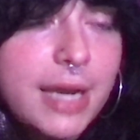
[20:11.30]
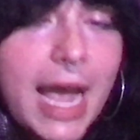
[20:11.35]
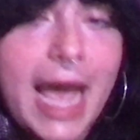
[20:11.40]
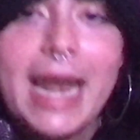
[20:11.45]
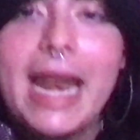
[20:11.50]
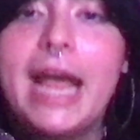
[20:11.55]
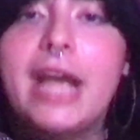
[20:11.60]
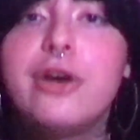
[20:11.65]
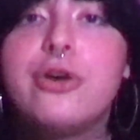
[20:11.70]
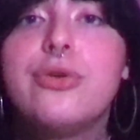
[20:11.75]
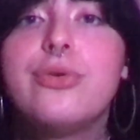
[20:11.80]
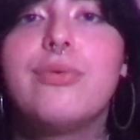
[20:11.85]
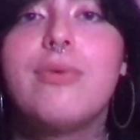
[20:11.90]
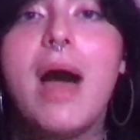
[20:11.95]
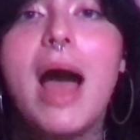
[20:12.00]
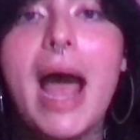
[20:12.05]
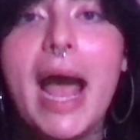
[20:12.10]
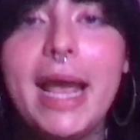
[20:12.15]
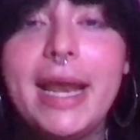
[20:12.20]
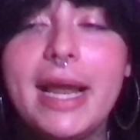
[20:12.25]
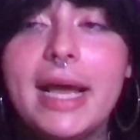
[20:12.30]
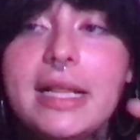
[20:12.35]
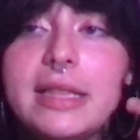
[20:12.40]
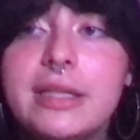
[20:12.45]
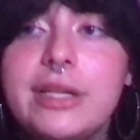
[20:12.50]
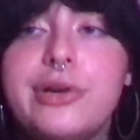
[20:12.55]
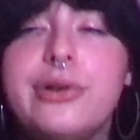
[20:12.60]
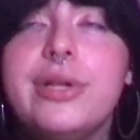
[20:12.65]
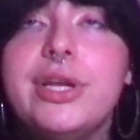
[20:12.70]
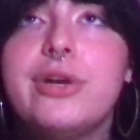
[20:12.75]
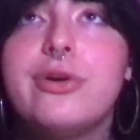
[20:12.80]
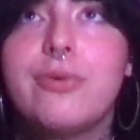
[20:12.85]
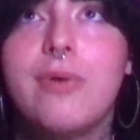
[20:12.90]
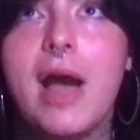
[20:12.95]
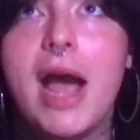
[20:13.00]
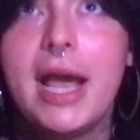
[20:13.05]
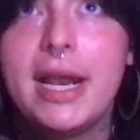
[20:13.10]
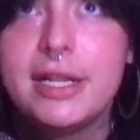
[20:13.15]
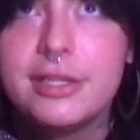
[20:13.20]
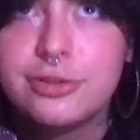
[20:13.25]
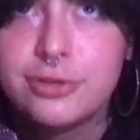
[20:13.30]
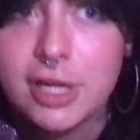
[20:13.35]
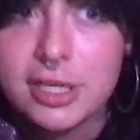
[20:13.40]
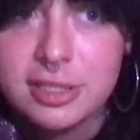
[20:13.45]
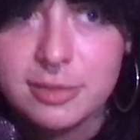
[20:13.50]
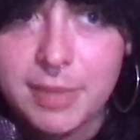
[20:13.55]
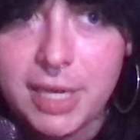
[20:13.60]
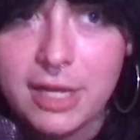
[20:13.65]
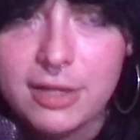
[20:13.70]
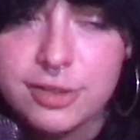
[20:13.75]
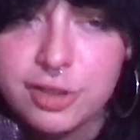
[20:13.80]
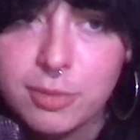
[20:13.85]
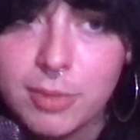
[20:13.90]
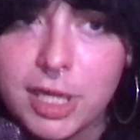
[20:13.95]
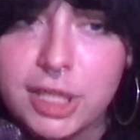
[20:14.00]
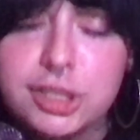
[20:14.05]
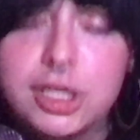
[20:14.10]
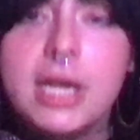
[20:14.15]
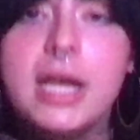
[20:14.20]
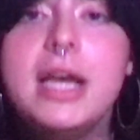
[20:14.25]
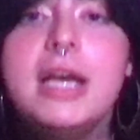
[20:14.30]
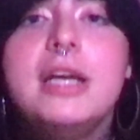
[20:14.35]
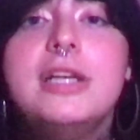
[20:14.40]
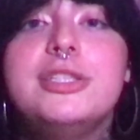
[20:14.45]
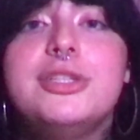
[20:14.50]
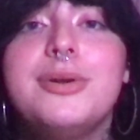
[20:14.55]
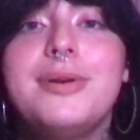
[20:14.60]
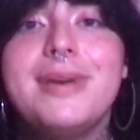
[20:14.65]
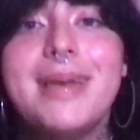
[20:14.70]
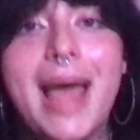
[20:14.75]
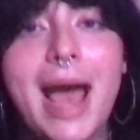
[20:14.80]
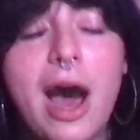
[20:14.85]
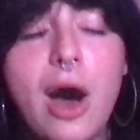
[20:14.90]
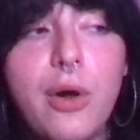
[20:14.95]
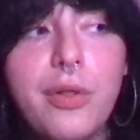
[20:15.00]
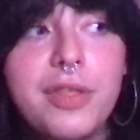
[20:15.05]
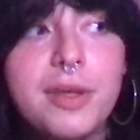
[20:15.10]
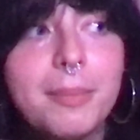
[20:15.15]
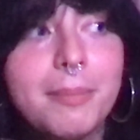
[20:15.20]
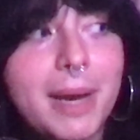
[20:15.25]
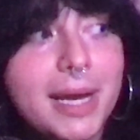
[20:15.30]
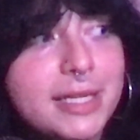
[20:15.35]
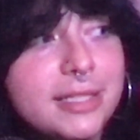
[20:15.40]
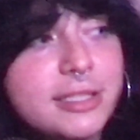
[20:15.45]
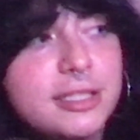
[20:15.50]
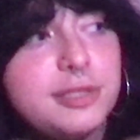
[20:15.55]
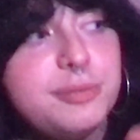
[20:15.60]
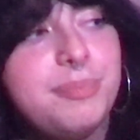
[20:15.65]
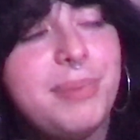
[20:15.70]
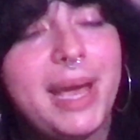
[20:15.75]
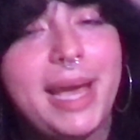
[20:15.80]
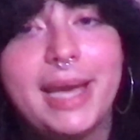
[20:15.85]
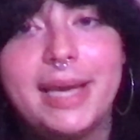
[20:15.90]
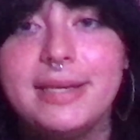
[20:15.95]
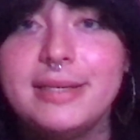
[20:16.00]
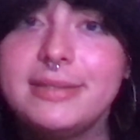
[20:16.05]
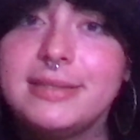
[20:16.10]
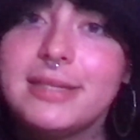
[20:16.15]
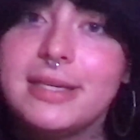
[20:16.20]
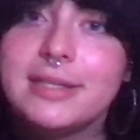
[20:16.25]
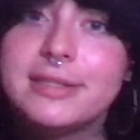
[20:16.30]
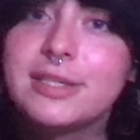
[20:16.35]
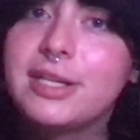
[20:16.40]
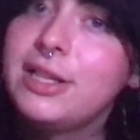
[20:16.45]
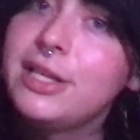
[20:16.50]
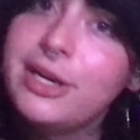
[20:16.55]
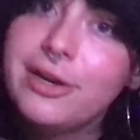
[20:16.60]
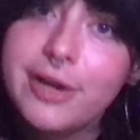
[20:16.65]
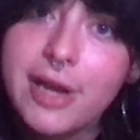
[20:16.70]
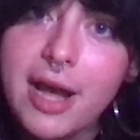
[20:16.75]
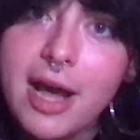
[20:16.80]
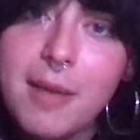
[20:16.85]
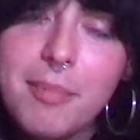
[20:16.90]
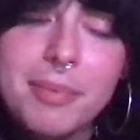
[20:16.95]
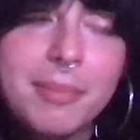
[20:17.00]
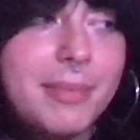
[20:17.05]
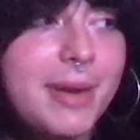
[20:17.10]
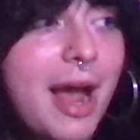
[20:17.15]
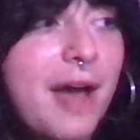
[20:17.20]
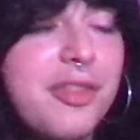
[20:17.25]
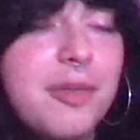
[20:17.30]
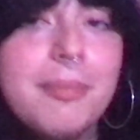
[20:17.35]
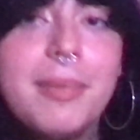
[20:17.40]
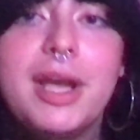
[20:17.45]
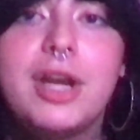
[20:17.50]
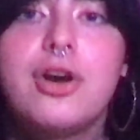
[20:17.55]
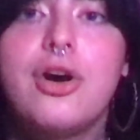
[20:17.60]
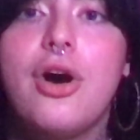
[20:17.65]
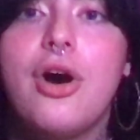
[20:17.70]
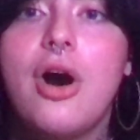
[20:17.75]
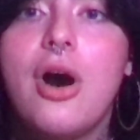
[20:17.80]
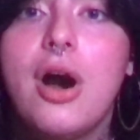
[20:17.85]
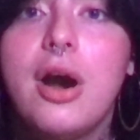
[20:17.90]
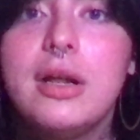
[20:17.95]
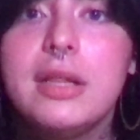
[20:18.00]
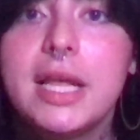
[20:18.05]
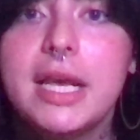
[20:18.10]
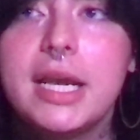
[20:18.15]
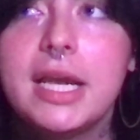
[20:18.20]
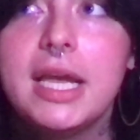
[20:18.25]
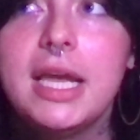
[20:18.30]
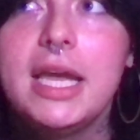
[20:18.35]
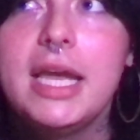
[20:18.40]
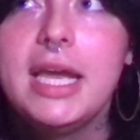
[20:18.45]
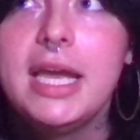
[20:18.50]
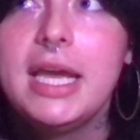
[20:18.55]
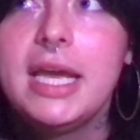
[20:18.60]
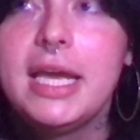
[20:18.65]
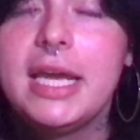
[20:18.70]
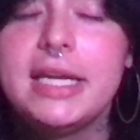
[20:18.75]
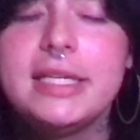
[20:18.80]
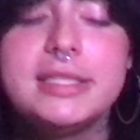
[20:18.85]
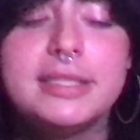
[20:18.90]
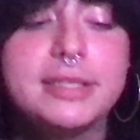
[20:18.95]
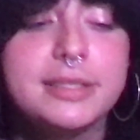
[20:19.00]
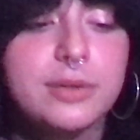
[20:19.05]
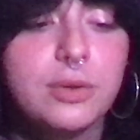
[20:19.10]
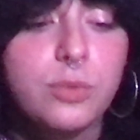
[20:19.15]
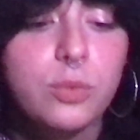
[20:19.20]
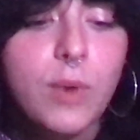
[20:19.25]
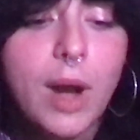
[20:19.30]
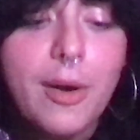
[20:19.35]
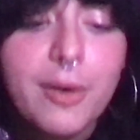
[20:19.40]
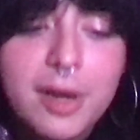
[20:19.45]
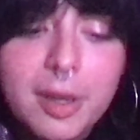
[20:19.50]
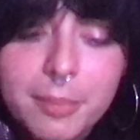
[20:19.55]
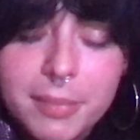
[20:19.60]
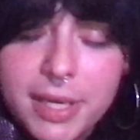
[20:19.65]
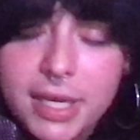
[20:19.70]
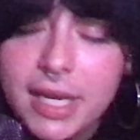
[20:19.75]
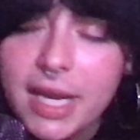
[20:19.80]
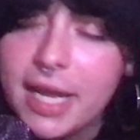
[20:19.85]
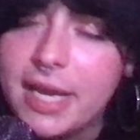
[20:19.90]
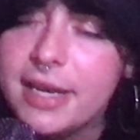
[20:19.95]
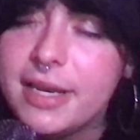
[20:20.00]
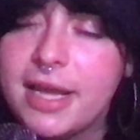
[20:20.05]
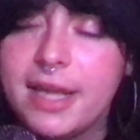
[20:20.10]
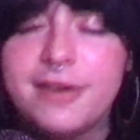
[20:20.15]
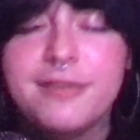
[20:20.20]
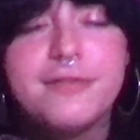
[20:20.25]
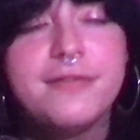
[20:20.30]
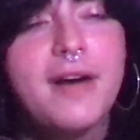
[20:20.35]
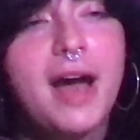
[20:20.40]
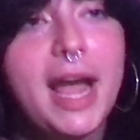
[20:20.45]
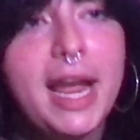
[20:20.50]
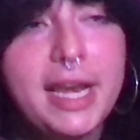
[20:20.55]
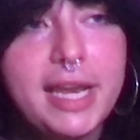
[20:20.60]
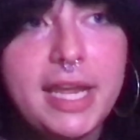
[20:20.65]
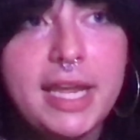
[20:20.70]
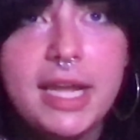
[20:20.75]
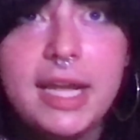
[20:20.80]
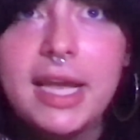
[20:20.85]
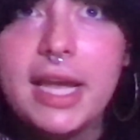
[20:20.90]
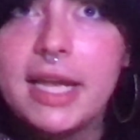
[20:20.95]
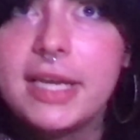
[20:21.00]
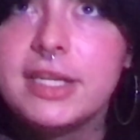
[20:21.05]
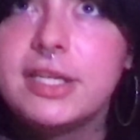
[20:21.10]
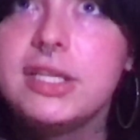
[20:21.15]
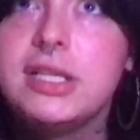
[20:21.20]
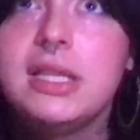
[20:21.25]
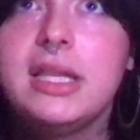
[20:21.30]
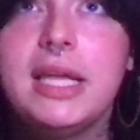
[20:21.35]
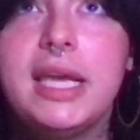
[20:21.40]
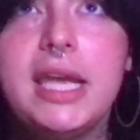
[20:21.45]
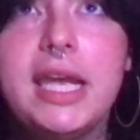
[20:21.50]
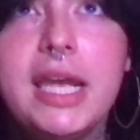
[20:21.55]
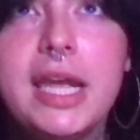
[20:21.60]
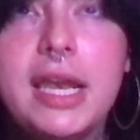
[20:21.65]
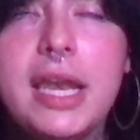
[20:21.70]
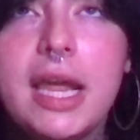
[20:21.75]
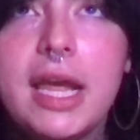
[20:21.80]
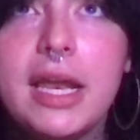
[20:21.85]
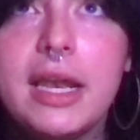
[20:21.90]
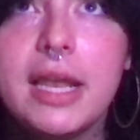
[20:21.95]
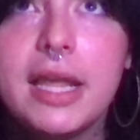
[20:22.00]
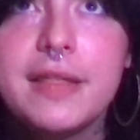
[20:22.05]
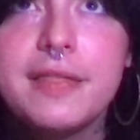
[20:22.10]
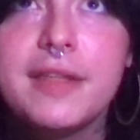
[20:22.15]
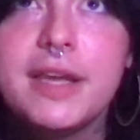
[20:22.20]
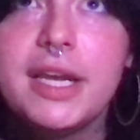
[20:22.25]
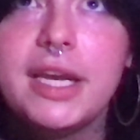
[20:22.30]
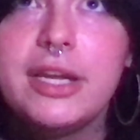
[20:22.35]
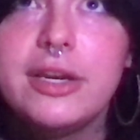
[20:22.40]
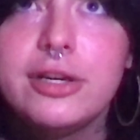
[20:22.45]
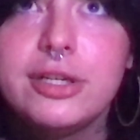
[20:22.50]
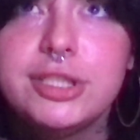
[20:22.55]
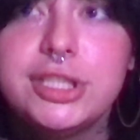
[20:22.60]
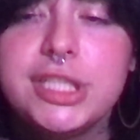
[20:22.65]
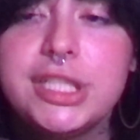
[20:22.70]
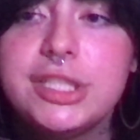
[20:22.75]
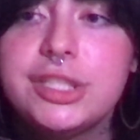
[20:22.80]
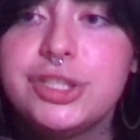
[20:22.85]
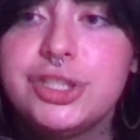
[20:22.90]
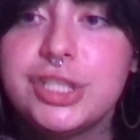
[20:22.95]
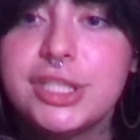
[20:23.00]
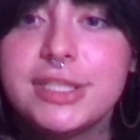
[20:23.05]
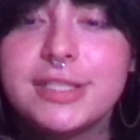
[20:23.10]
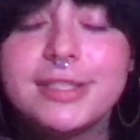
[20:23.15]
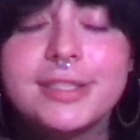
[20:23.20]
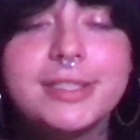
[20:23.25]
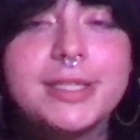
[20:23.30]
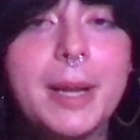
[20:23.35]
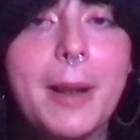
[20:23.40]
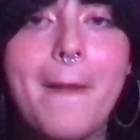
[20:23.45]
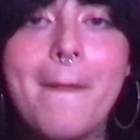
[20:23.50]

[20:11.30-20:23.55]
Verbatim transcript: And I cried. I literally cried. It stressed me out so much. So now that my space is cleared up, now that my car, like, is welcoming and inviting and clean, and like the energy is just,